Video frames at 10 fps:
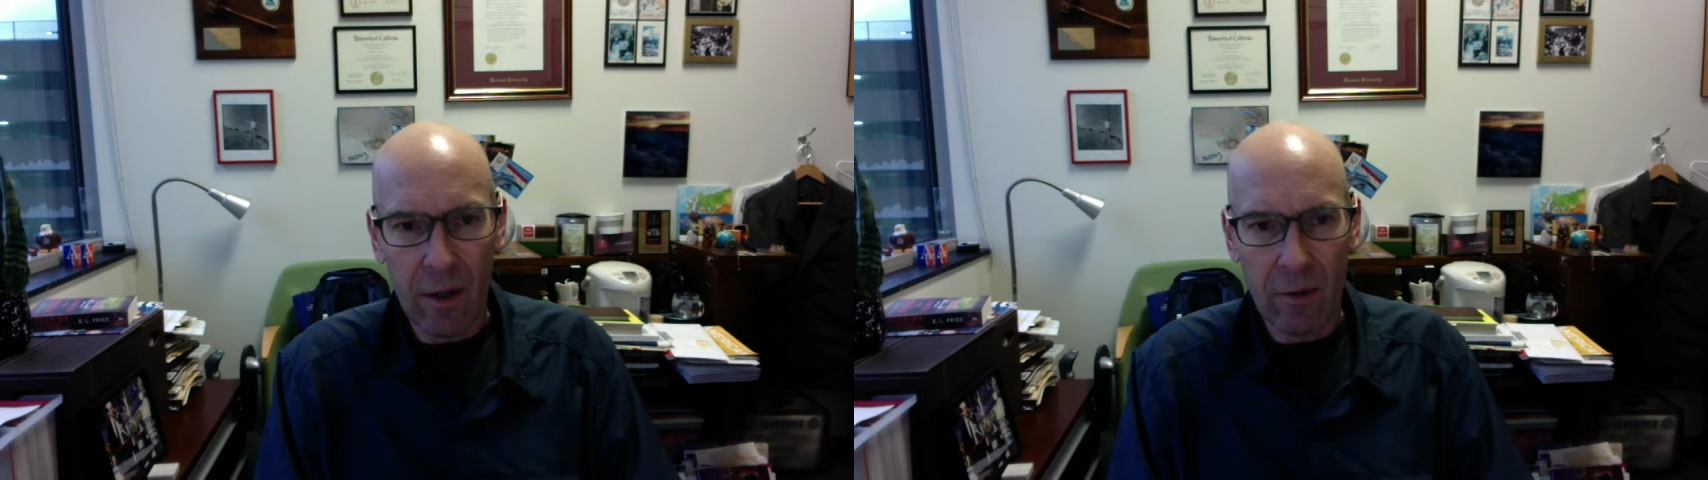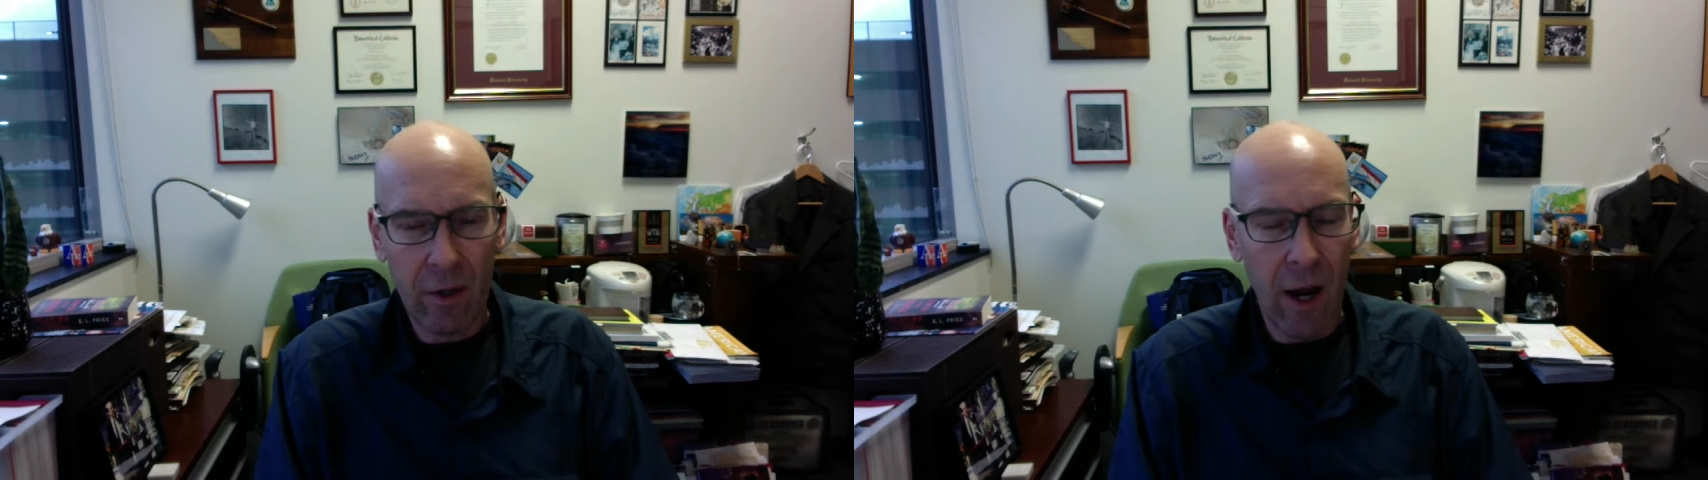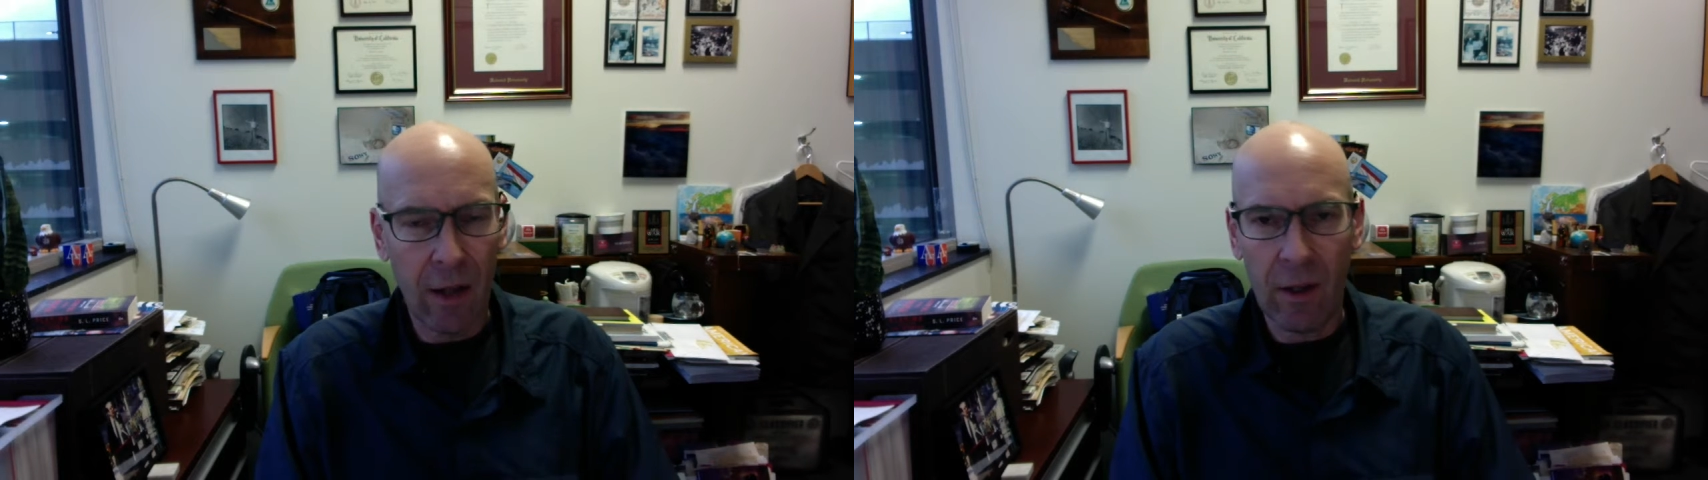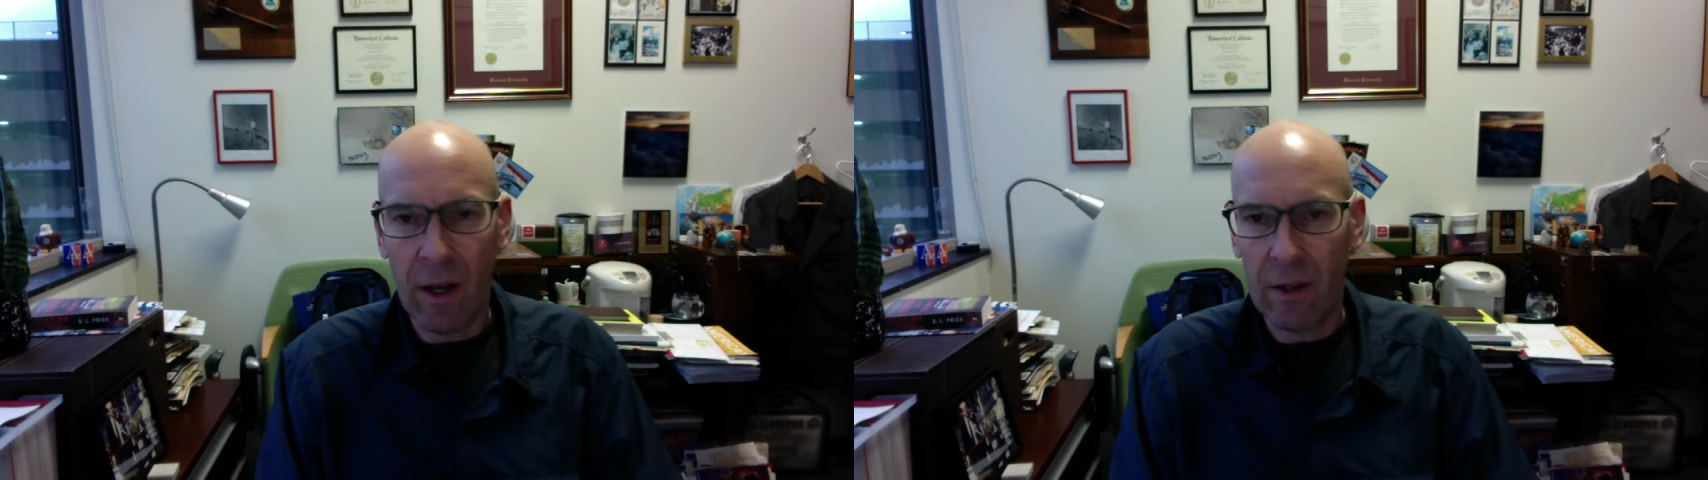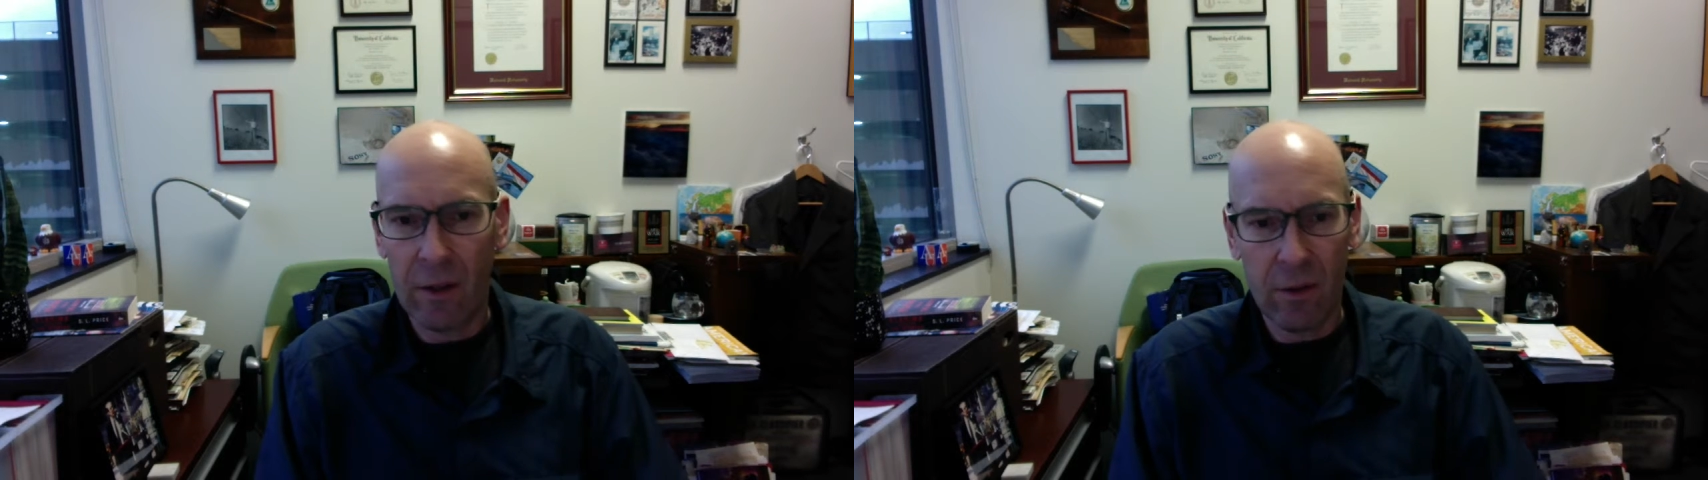as a
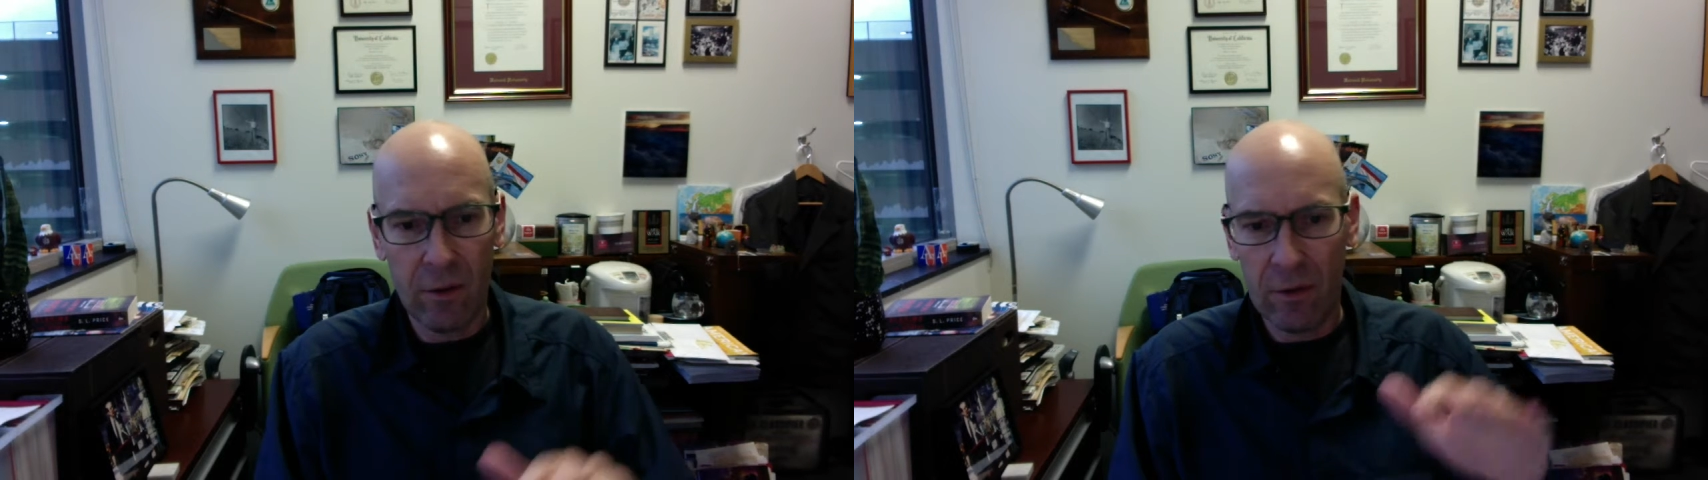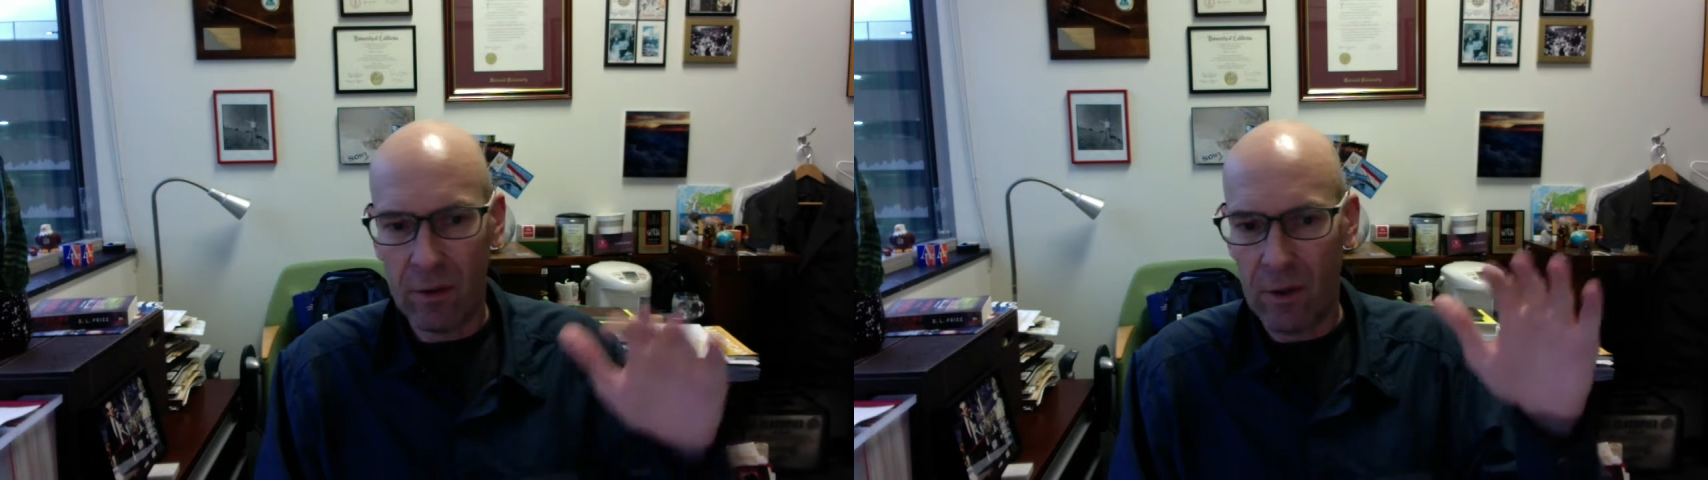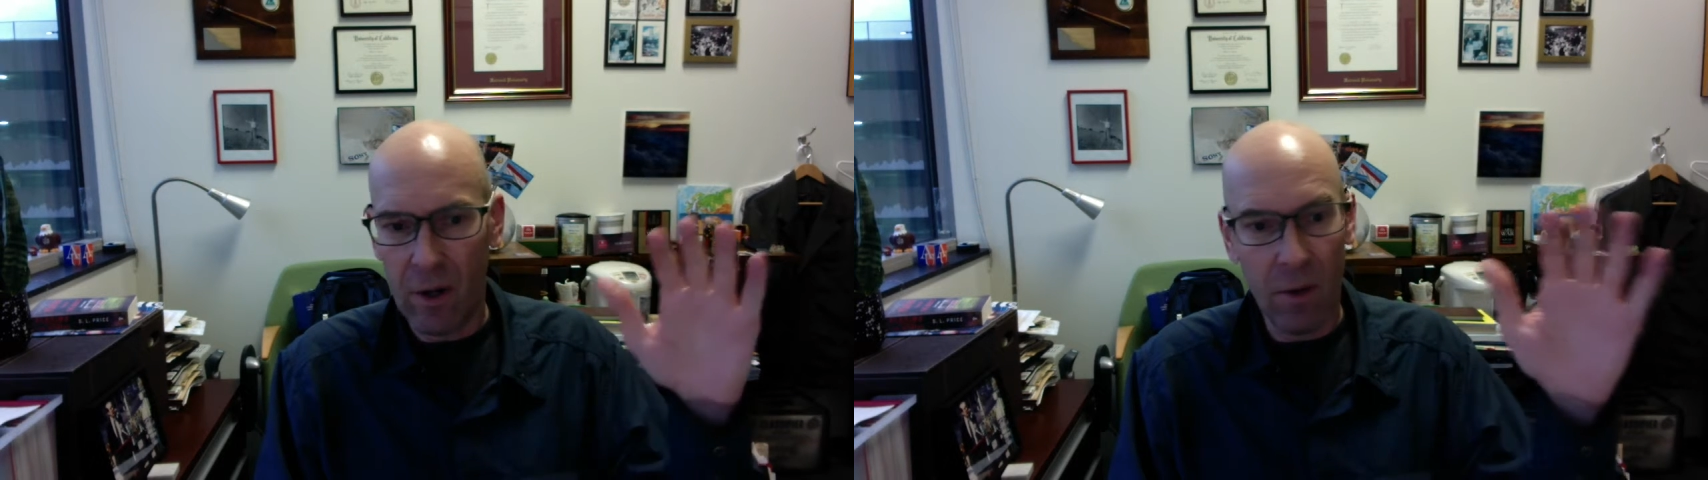guideline. It's,